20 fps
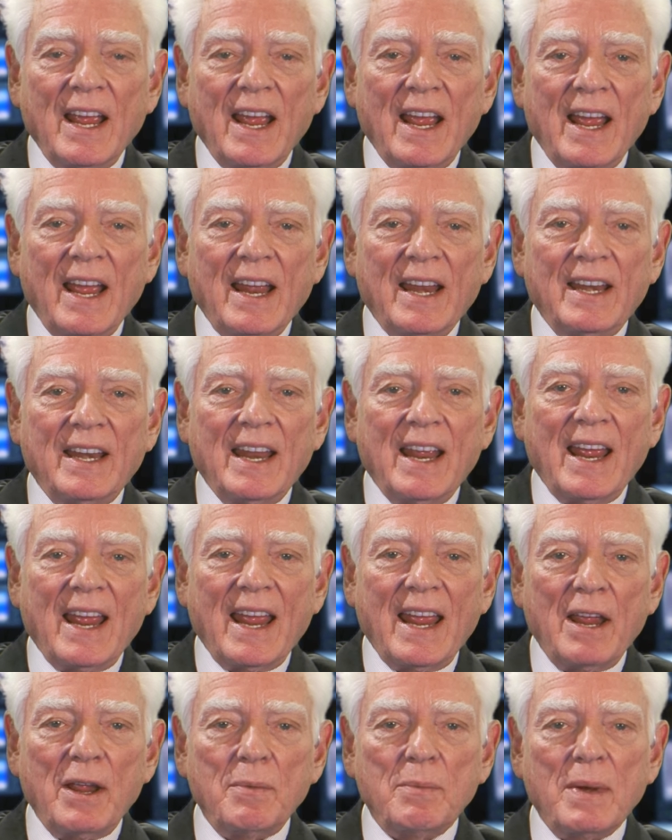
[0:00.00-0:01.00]
and
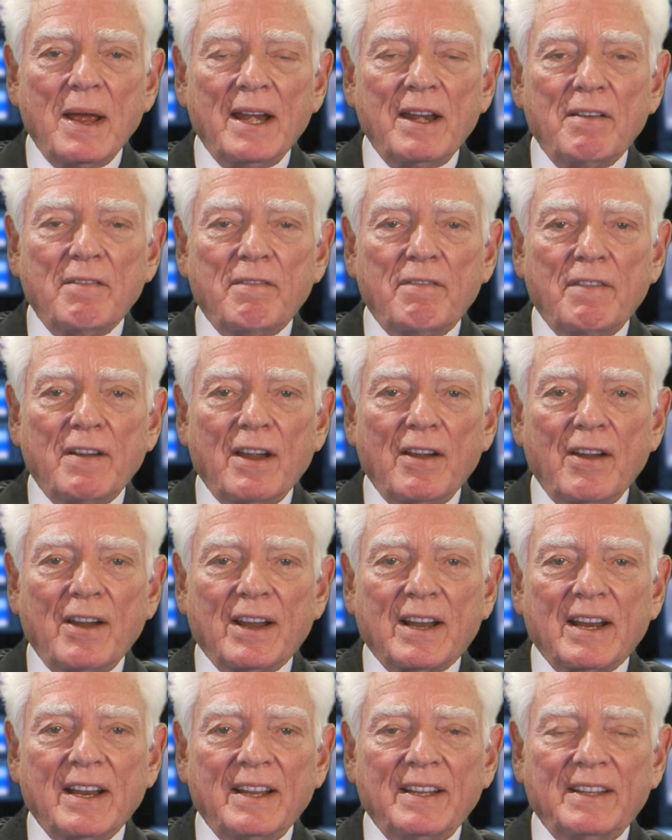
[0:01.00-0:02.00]
he made it
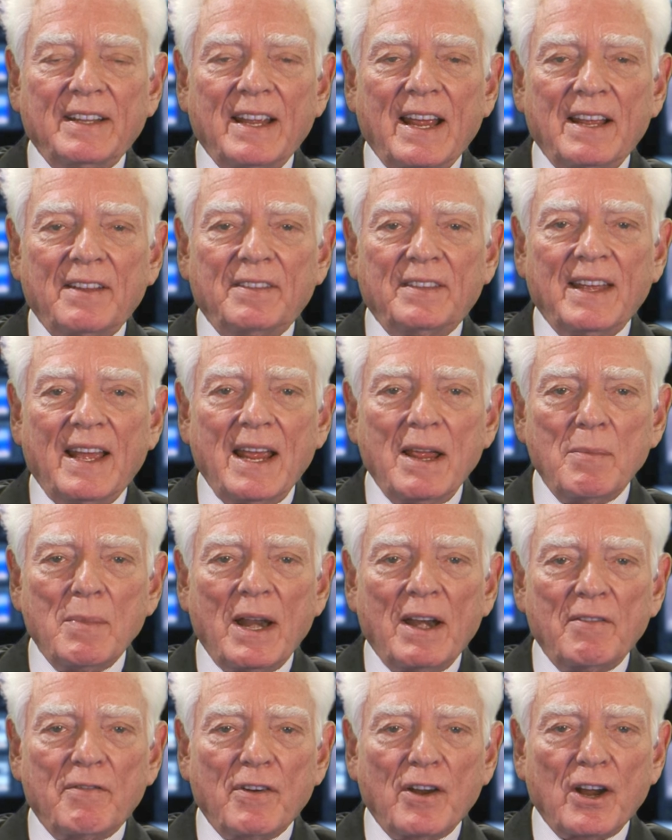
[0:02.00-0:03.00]
very uh, he
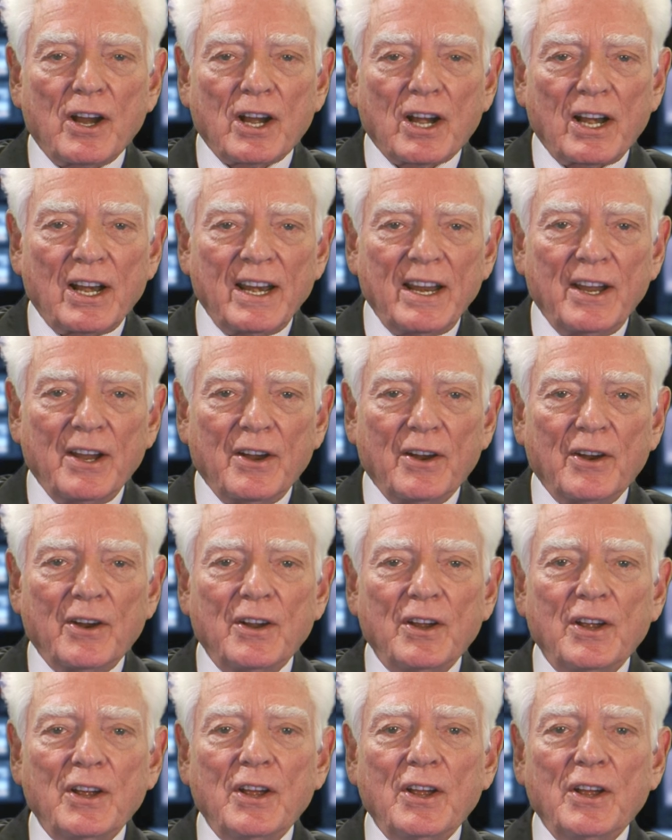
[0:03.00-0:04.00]
made it very clear
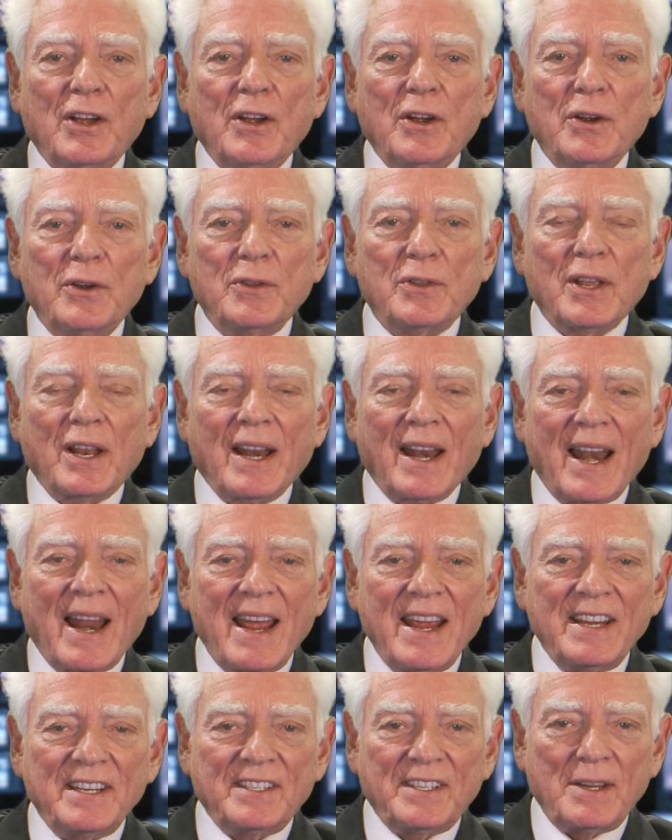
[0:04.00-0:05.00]
who the
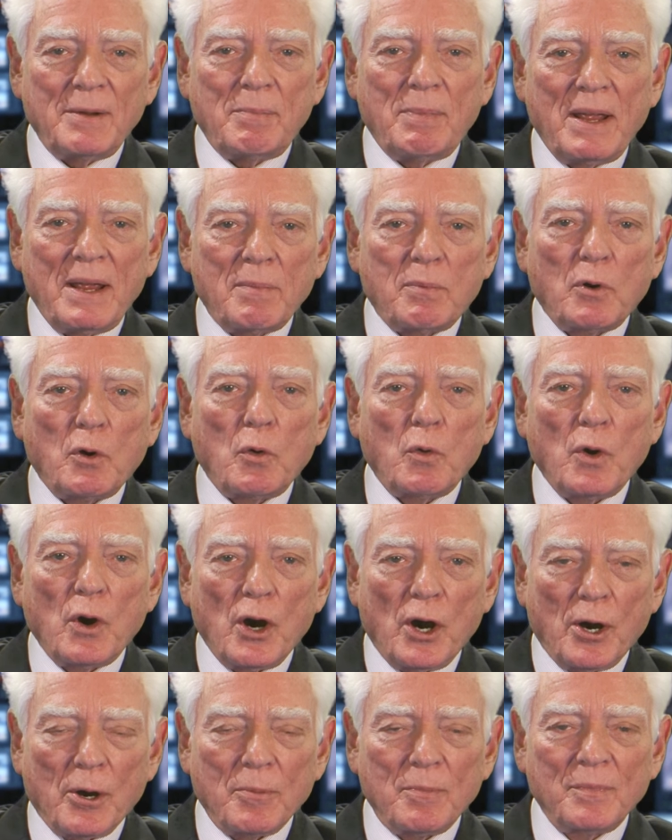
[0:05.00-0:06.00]
lazy people
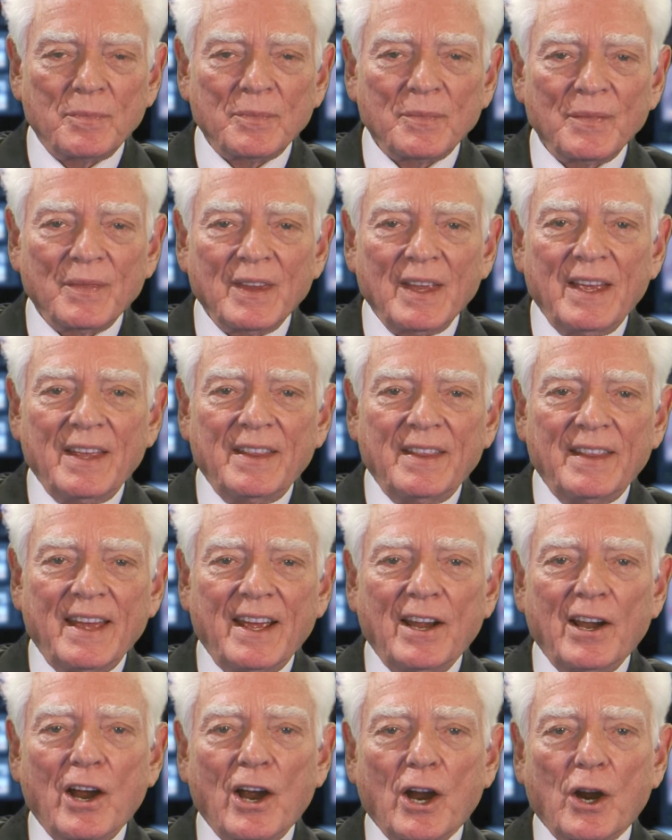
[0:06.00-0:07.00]
were.
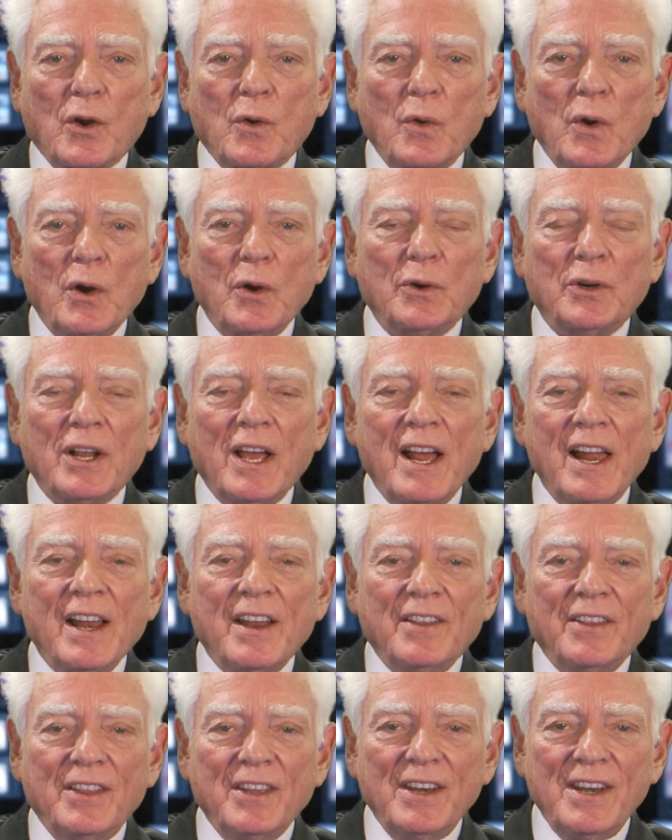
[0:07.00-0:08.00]
They are, quote,
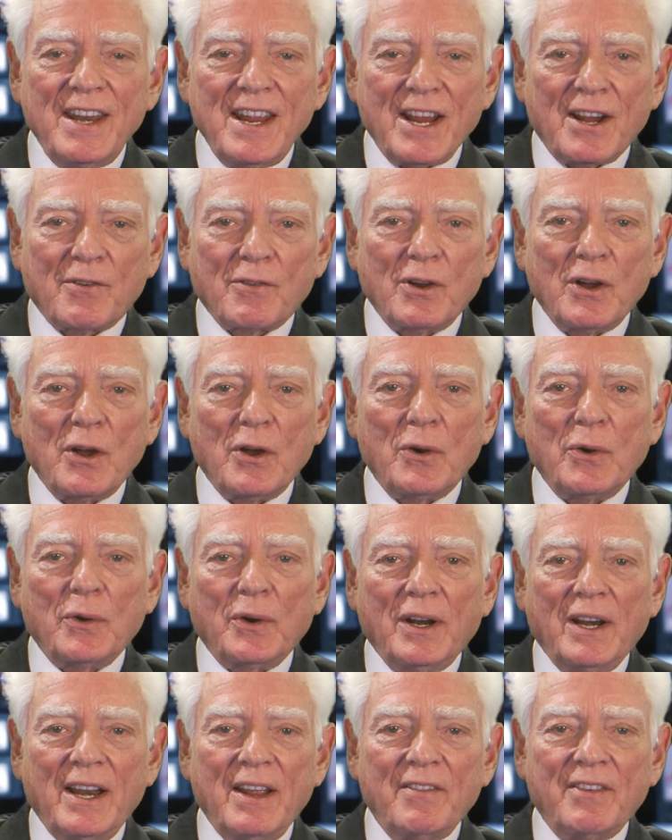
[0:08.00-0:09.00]
the Negro
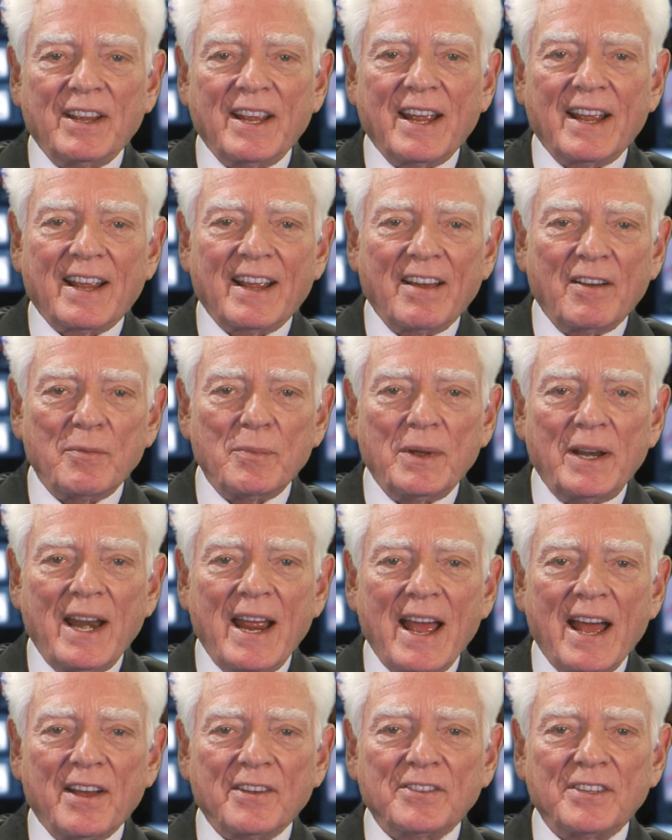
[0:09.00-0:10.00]
living in government
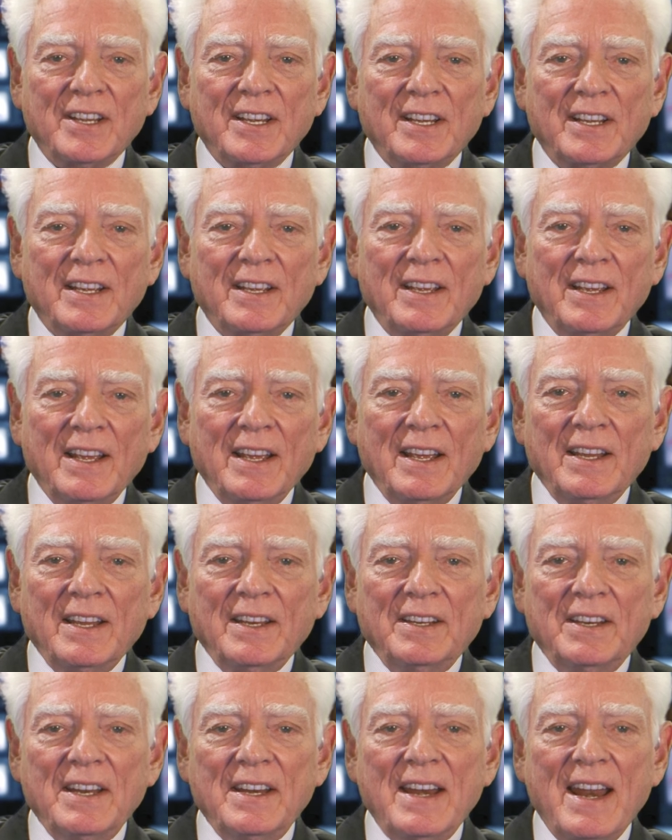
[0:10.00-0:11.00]
housing
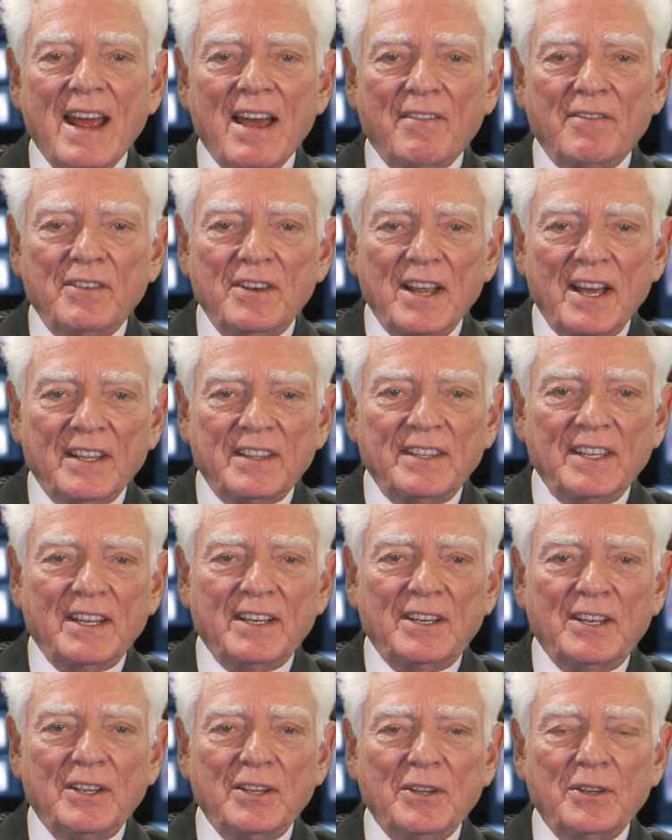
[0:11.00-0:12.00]
didn't have nothing to
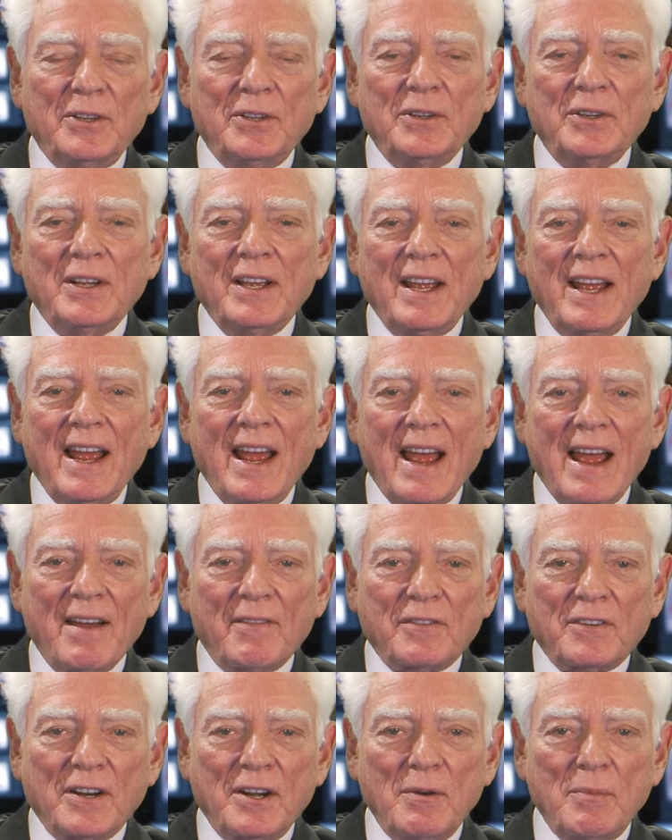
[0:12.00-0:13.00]
do.
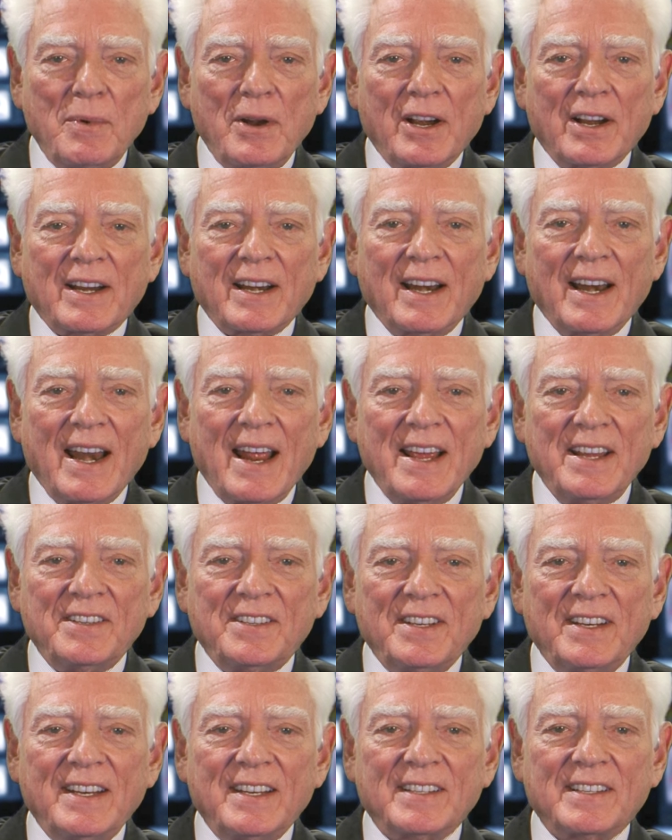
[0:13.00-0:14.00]
African American
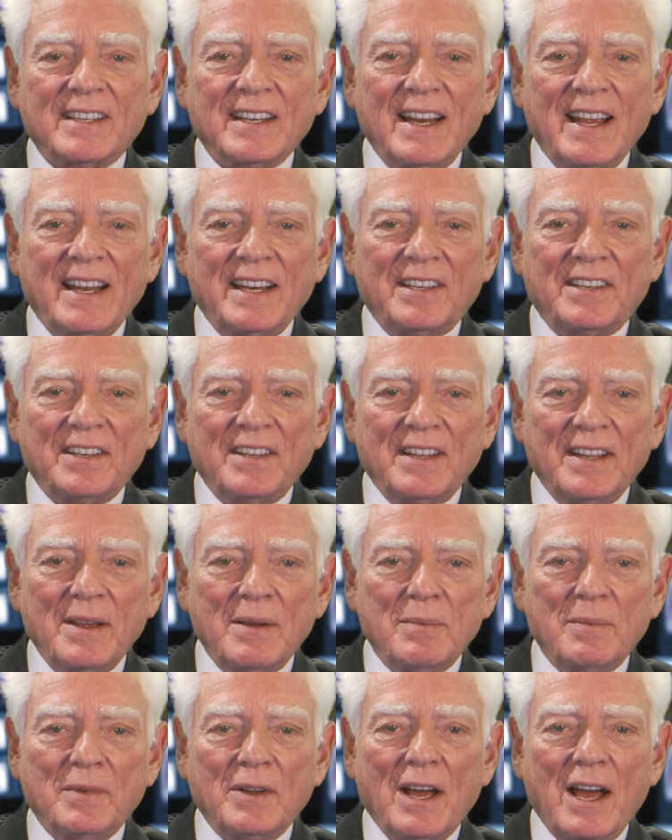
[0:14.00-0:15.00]
laziness led to
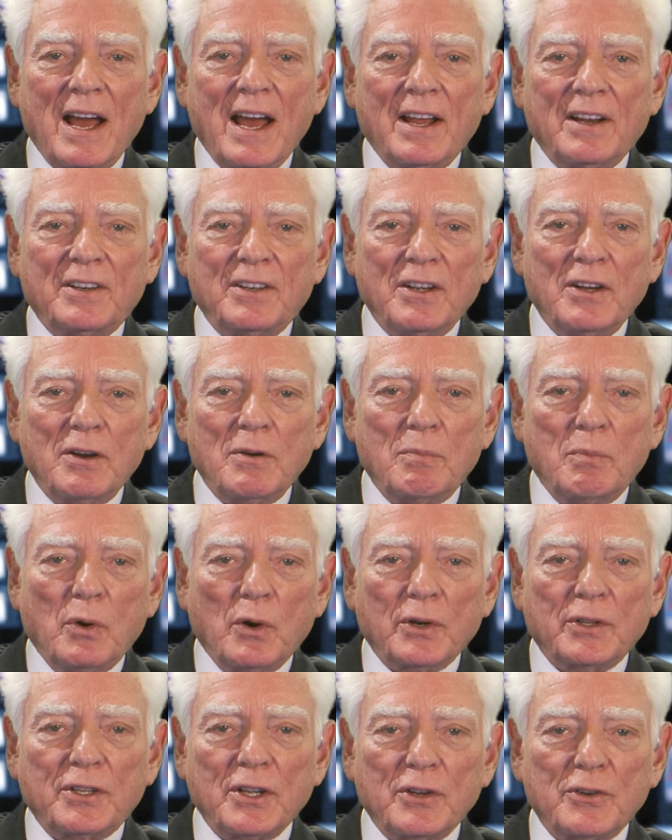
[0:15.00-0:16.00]
them uh, to
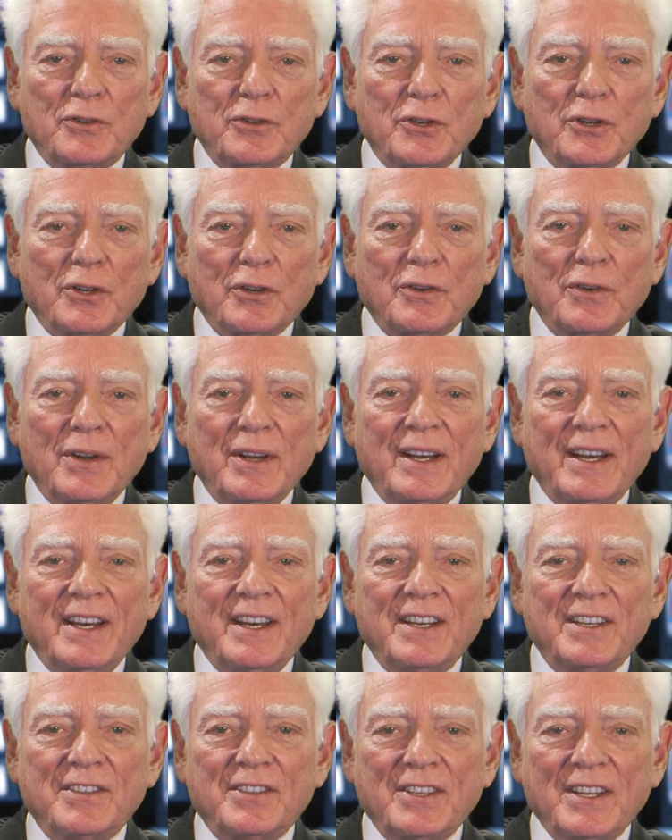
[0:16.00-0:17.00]
abort their children
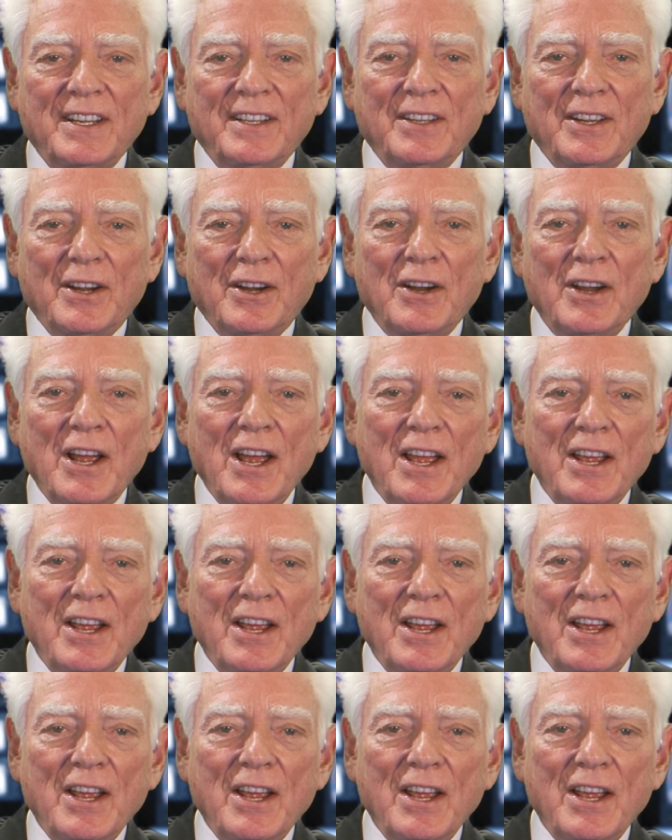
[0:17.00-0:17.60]
and to send their